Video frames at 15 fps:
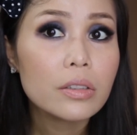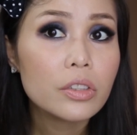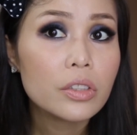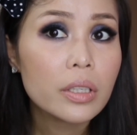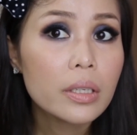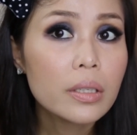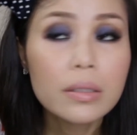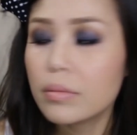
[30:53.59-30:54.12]

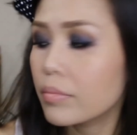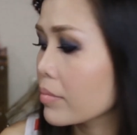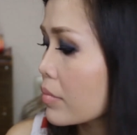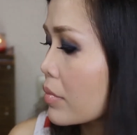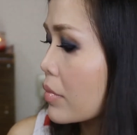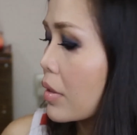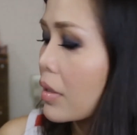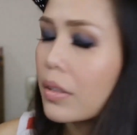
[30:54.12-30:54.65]
See,
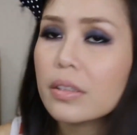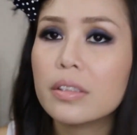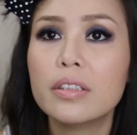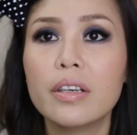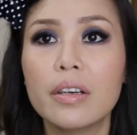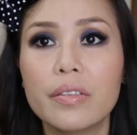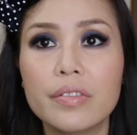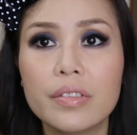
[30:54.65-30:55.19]
it
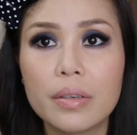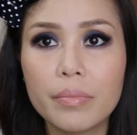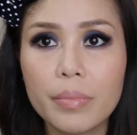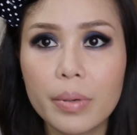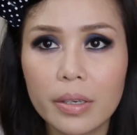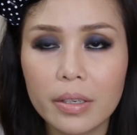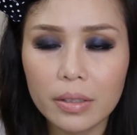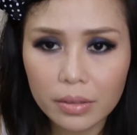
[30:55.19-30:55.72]
gives a
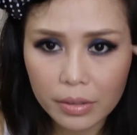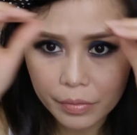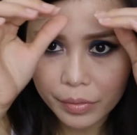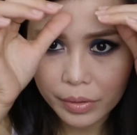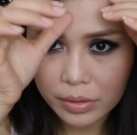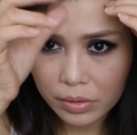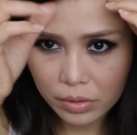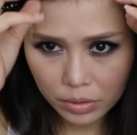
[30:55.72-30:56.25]
big
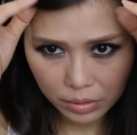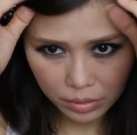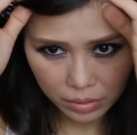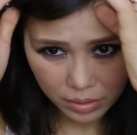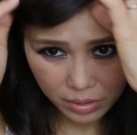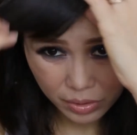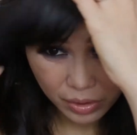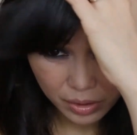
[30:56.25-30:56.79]
difference
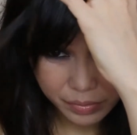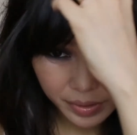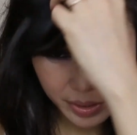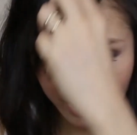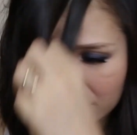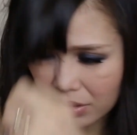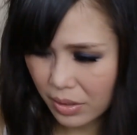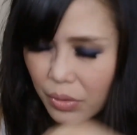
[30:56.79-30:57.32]
into the
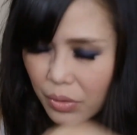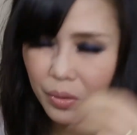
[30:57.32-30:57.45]
face. So